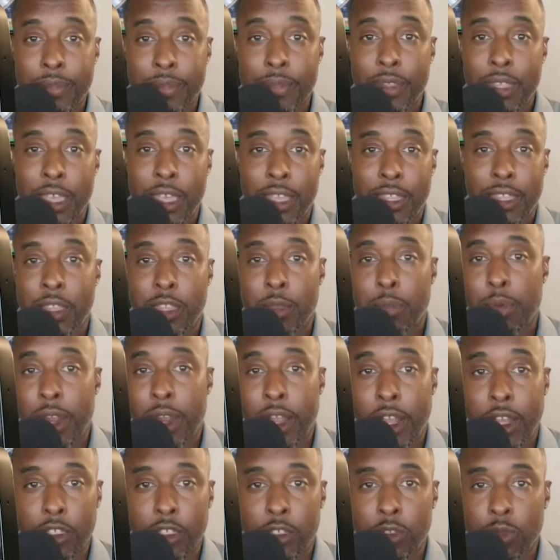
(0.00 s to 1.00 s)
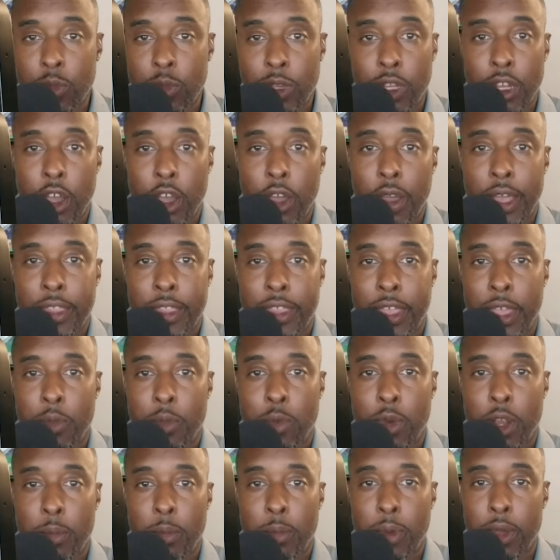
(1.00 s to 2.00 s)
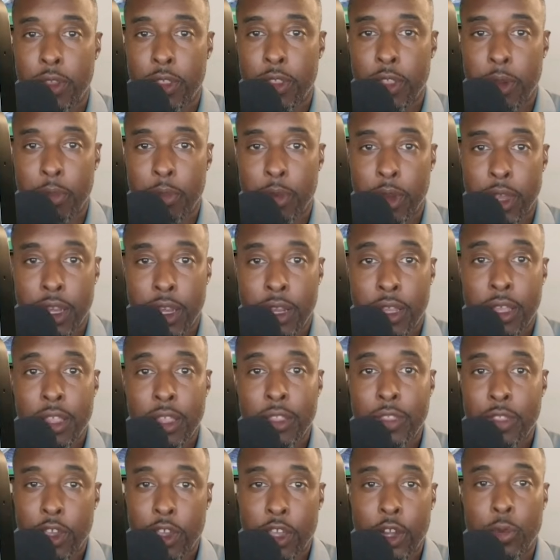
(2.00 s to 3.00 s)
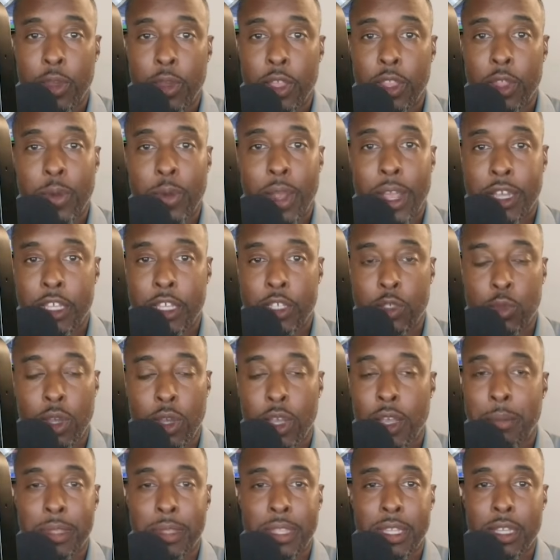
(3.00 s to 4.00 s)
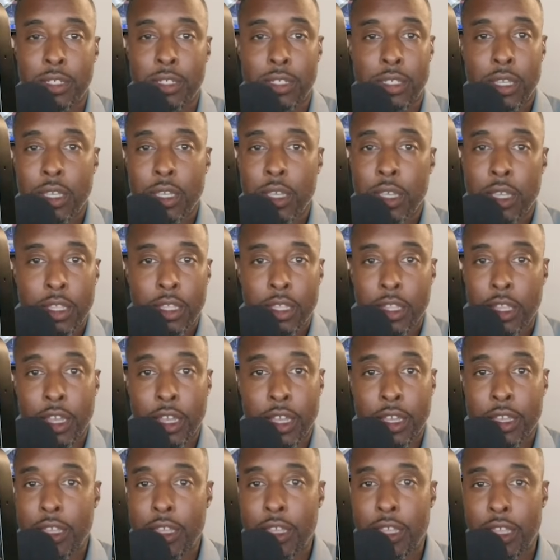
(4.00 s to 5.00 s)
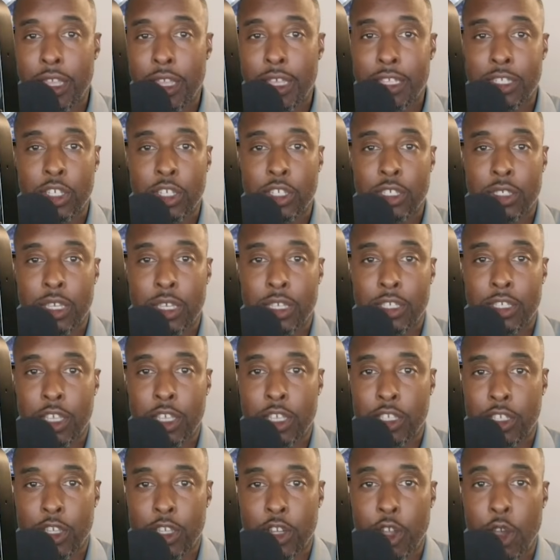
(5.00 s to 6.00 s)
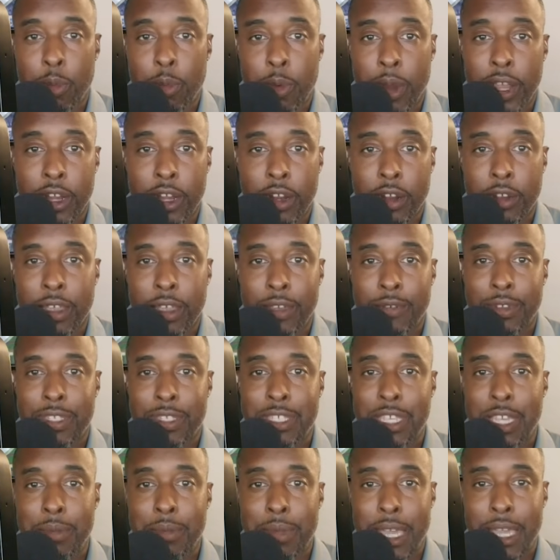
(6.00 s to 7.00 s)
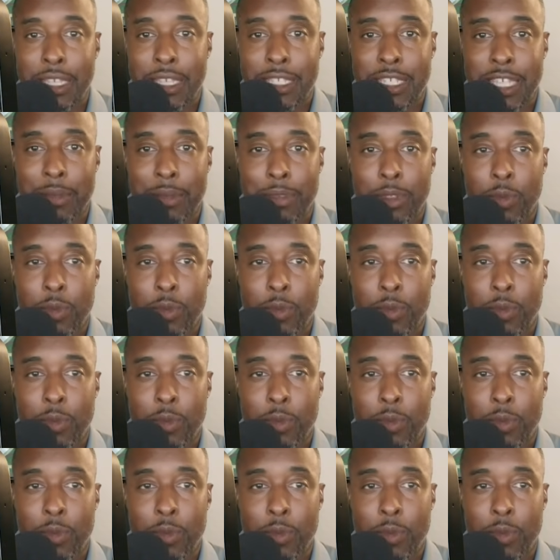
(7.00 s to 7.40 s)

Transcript: And then the Browns, we know how they want to butter their bread. They're gonna run the rock as well. I mean, it's a no-brainer. If a team can't stop the